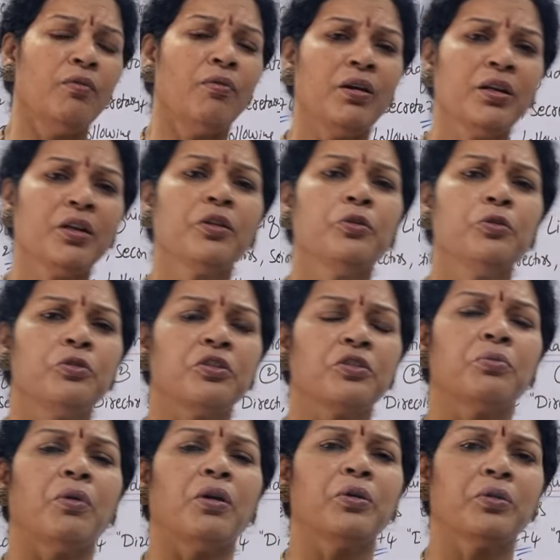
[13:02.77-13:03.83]
What are the duties?
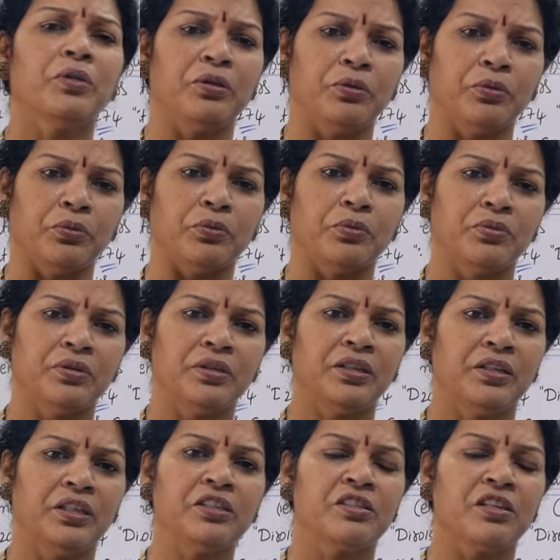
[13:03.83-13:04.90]
What do they do,
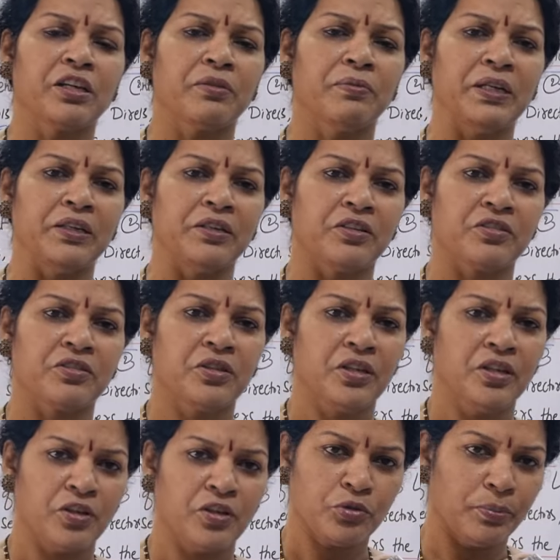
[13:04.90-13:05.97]
these liquidators?
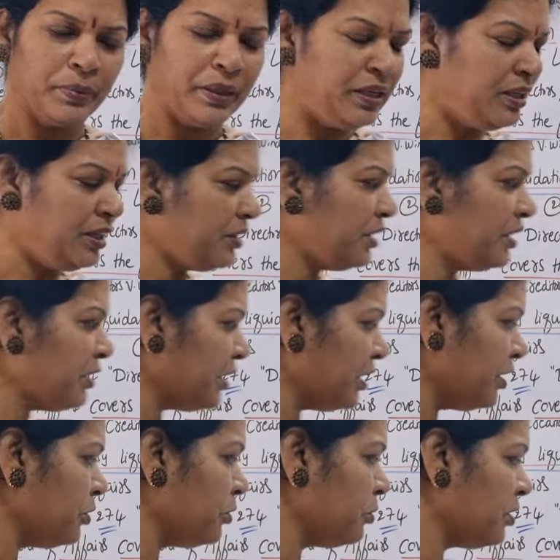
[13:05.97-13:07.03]
So mainly
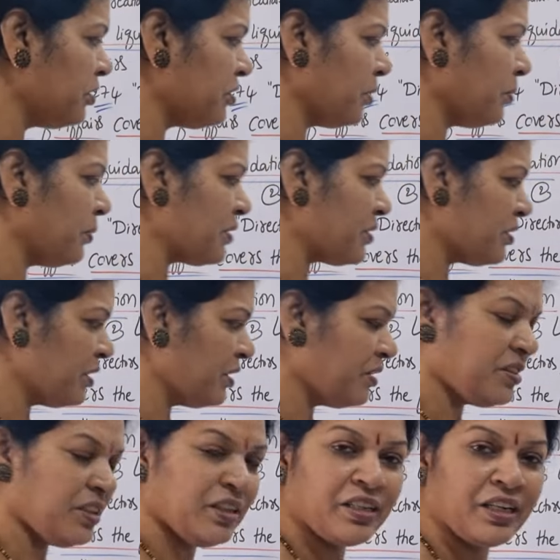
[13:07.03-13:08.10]
their duties are, first thing is
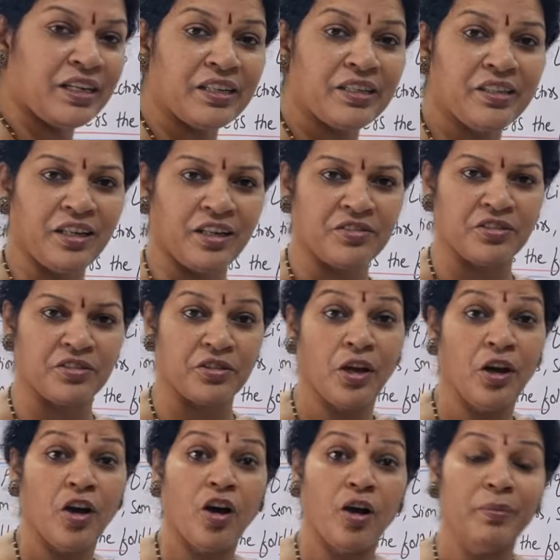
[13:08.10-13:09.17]
that collect the assets.
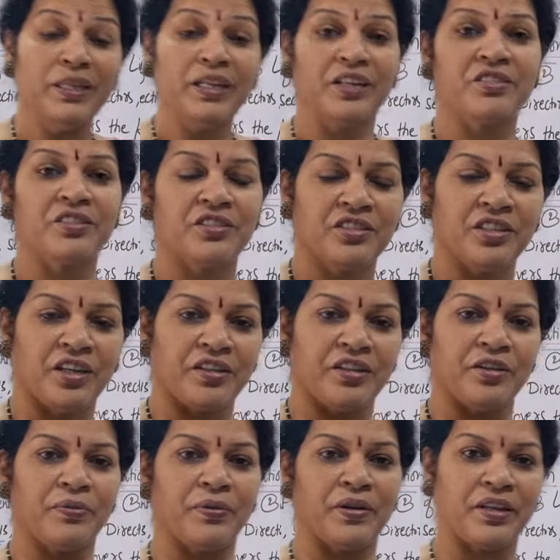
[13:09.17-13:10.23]
How many assets are
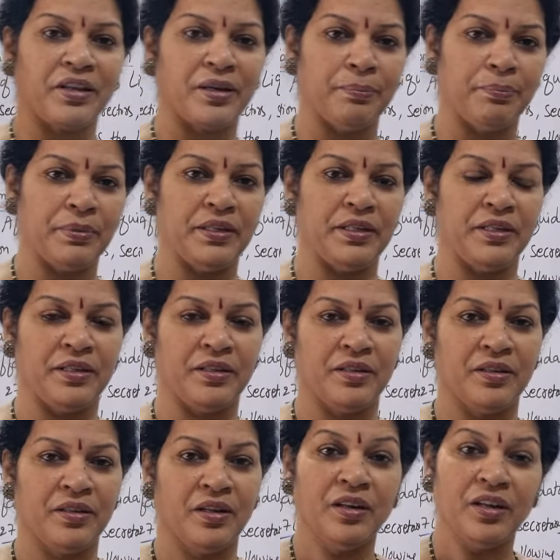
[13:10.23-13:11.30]
there for the company?
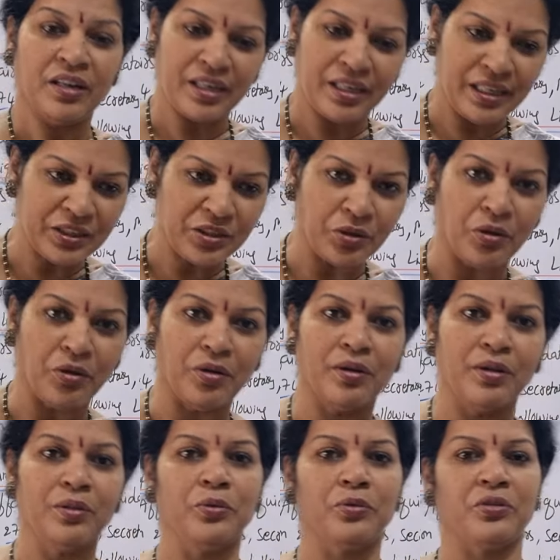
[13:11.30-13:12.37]
Collect
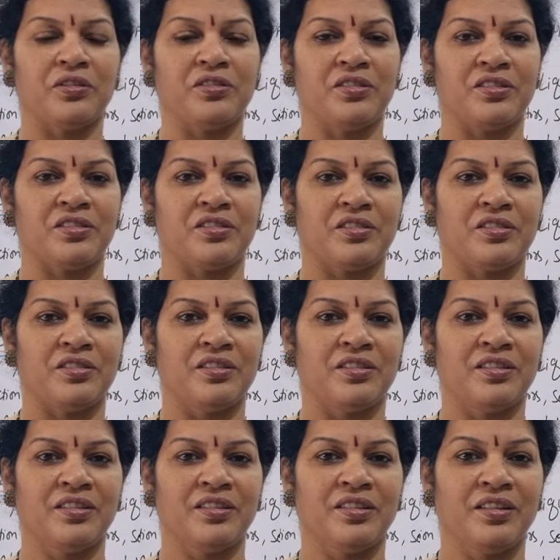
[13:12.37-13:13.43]
all those assets.
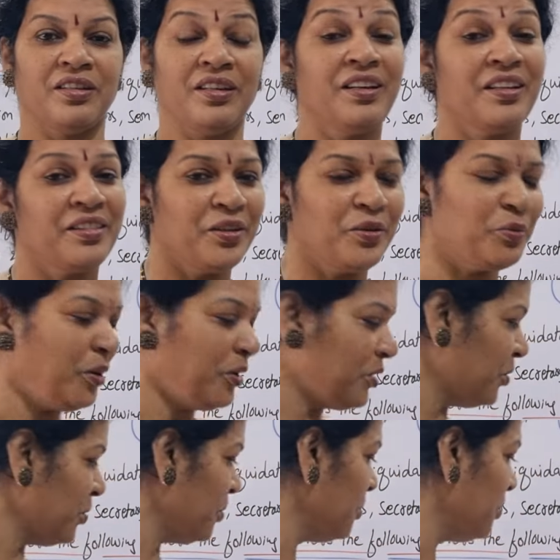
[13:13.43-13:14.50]
Then what
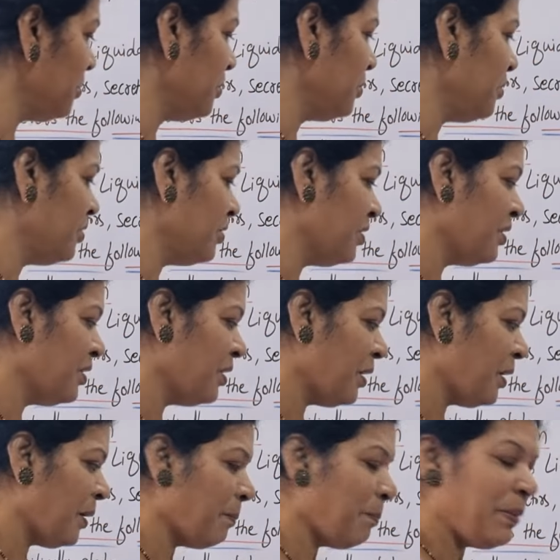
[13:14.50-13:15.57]
to do?
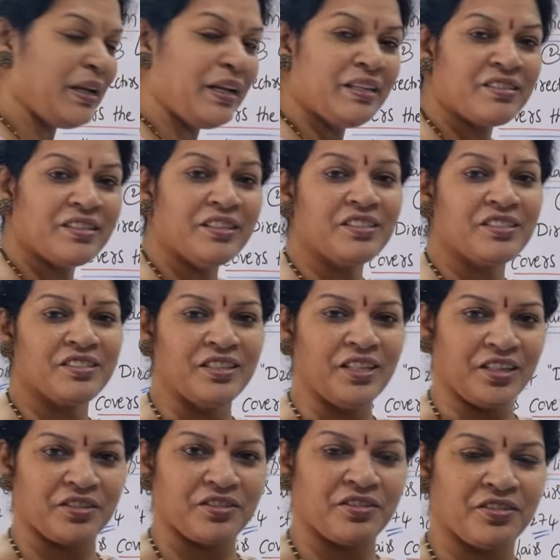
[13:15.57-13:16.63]
Pays its
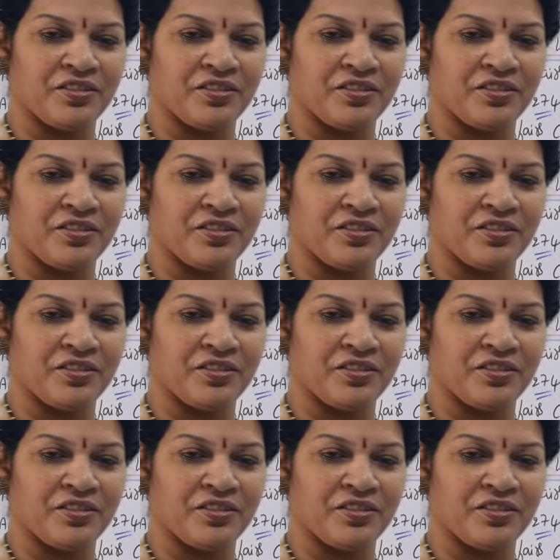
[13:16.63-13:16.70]
debt.